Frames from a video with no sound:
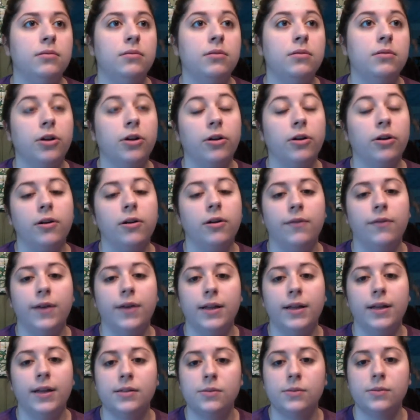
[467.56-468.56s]
current
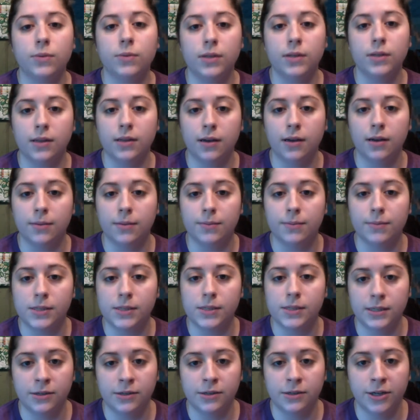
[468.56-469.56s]
events with
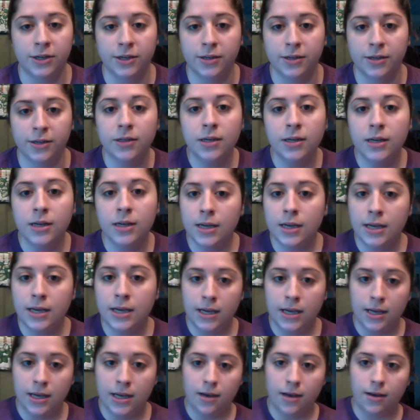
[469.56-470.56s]
Syria.
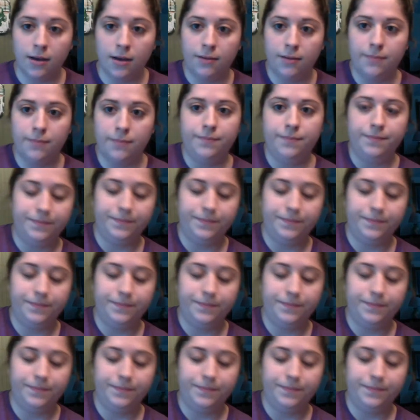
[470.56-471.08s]
I